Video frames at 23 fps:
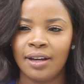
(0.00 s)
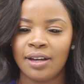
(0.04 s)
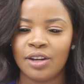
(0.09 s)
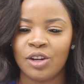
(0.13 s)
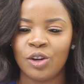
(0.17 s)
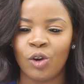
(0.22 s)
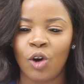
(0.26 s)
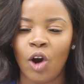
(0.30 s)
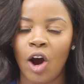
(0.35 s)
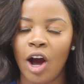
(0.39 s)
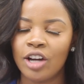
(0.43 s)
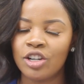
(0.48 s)

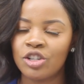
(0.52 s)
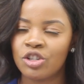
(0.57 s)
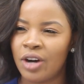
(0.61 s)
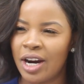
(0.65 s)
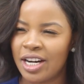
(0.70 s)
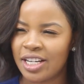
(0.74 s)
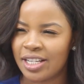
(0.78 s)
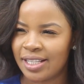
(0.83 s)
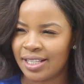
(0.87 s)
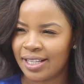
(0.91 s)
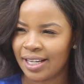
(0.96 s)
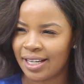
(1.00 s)
you can't
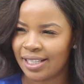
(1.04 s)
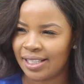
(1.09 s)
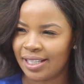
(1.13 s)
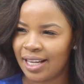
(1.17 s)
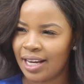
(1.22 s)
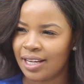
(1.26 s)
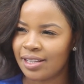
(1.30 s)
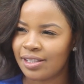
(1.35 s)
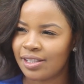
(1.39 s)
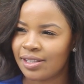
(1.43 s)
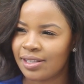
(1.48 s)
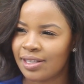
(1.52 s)
rush
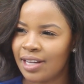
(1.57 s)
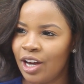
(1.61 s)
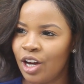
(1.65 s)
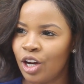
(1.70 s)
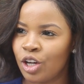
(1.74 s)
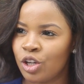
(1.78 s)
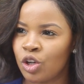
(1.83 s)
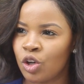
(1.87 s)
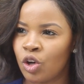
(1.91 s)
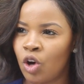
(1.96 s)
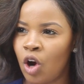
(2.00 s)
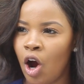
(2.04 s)
success
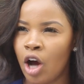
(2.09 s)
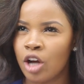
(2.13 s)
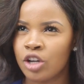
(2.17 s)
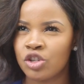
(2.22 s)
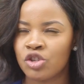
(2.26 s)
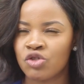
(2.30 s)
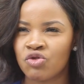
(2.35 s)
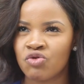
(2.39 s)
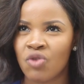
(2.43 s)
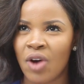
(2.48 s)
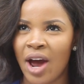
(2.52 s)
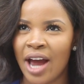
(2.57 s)
you
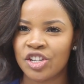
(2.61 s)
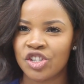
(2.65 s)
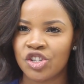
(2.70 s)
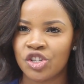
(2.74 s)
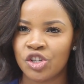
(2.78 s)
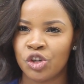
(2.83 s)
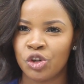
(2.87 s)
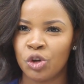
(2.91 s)
can't rush.